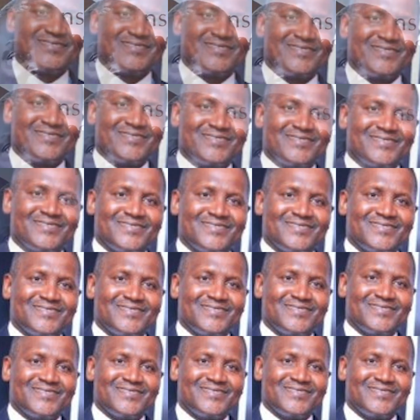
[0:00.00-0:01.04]
of
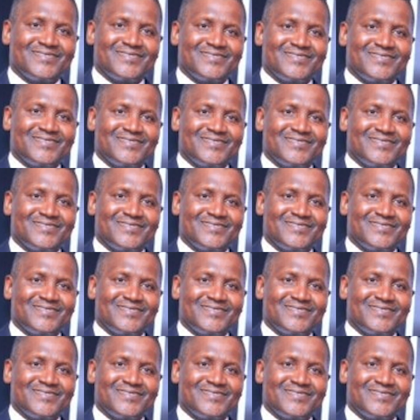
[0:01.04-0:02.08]
Nigeria.
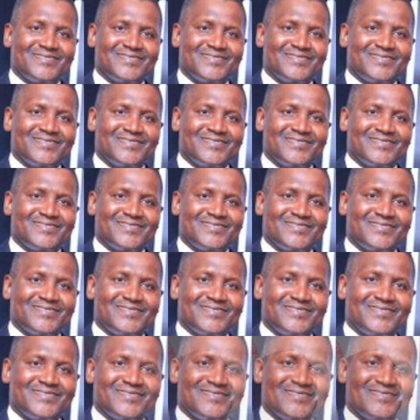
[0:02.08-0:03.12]

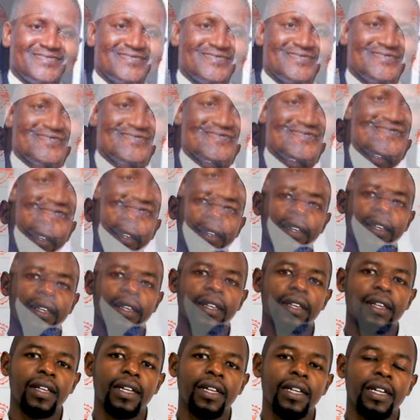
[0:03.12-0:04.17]
That time,
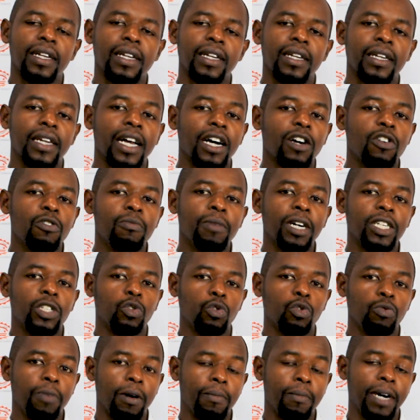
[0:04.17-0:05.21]
NAKUMATT
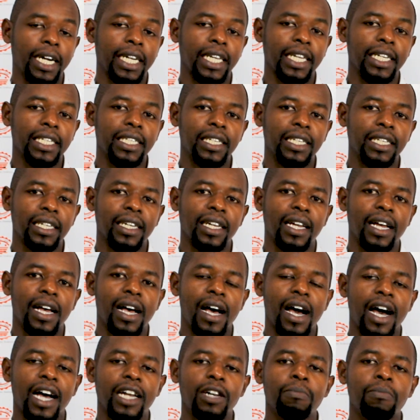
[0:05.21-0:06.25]
Supermarket
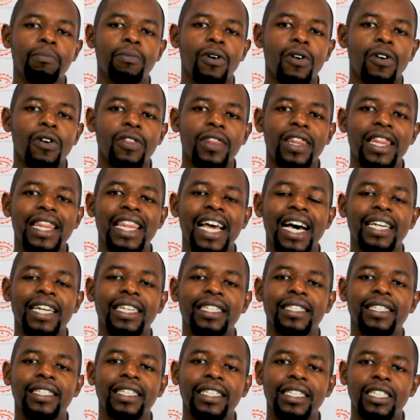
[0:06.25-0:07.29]
had more than
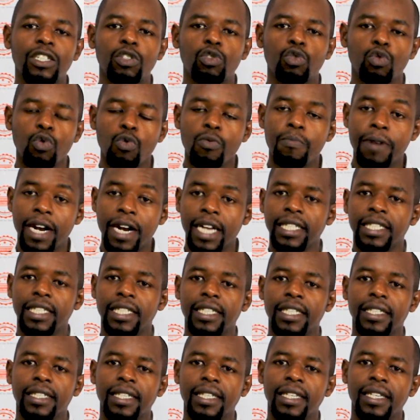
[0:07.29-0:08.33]
62
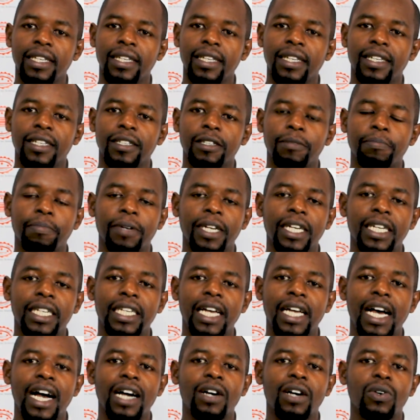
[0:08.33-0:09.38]
branches spread
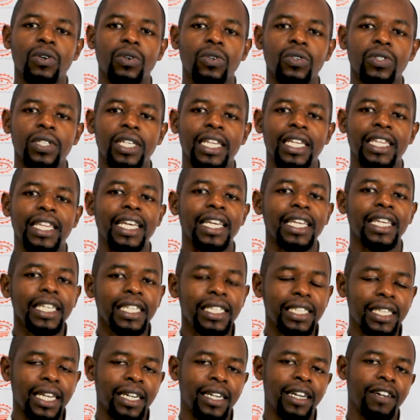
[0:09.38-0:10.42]
across the
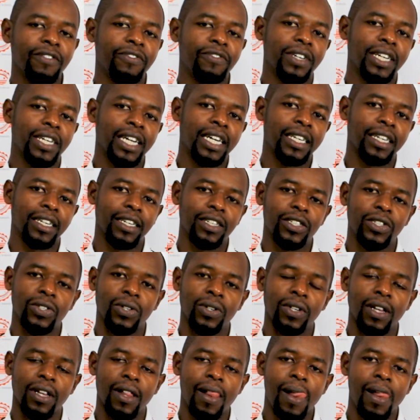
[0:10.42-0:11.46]
Eastern African region.
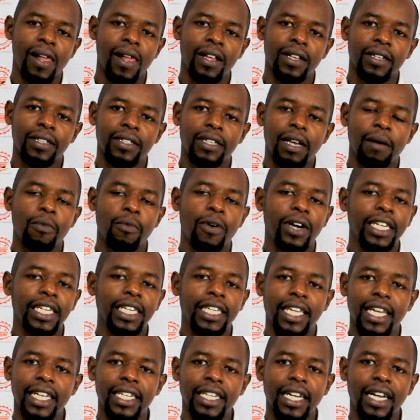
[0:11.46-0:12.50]
Some were in
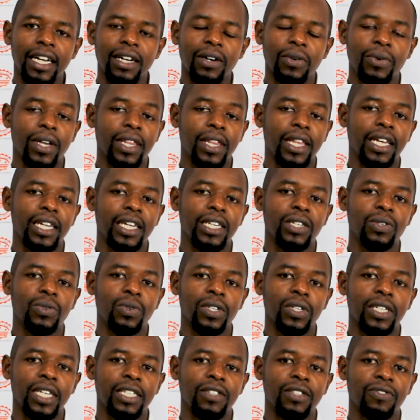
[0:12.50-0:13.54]
Kenya, where the
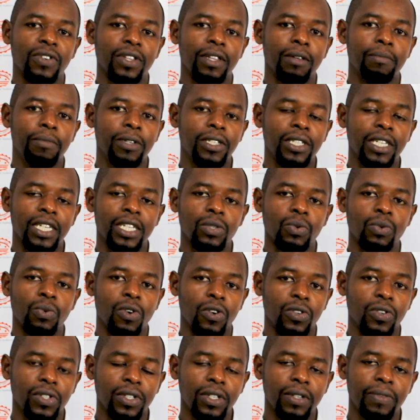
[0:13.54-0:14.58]
headquarters for the business
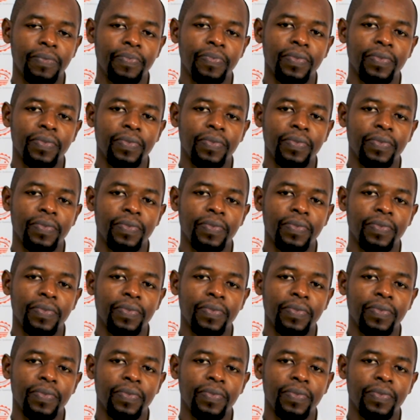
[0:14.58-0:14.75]
was,